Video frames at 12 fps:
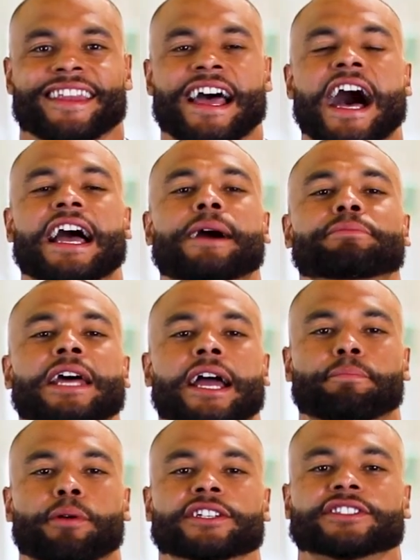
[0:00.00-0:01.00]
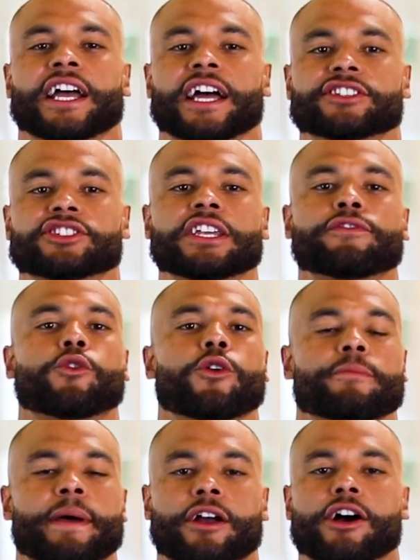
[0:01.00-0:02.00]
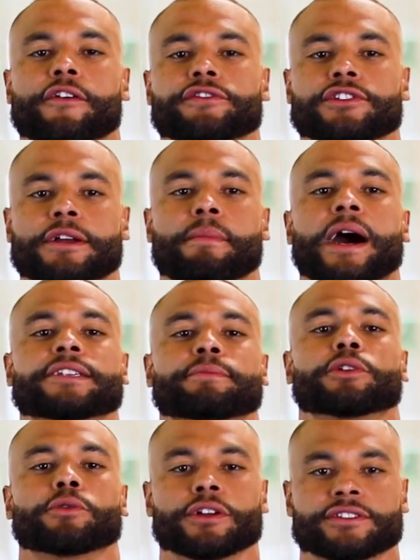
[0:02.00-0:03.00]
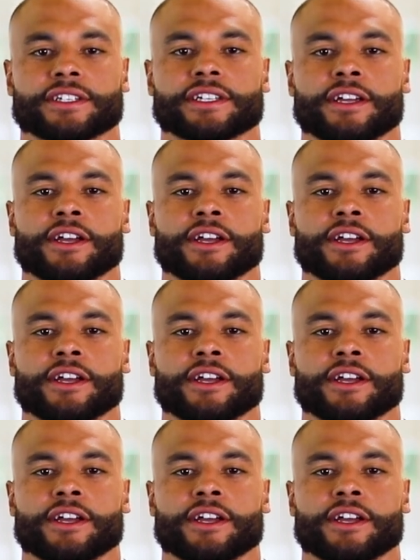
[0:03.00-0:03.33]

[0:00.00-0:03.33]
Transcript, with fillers: Hi, I'm Dak Prescott, Chief Quarterback Officer at Monument Realty.